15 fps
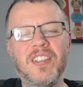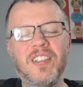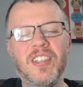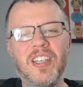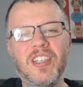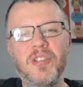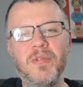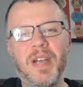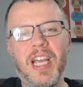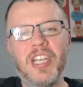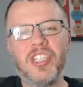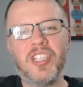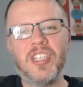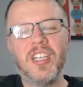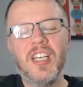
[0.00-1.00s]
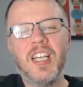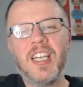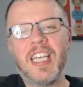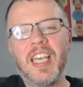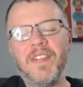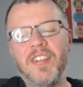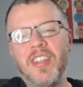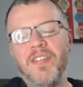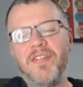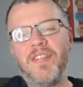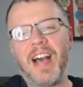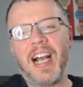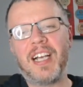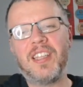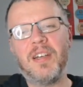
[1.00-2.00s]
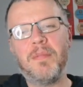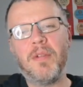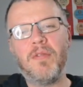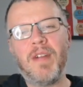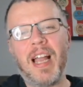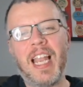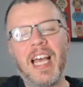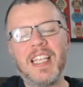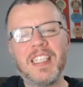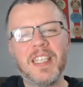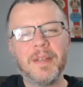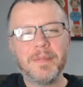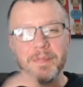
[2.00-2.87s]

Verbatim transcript: situation, given the fact that Morales,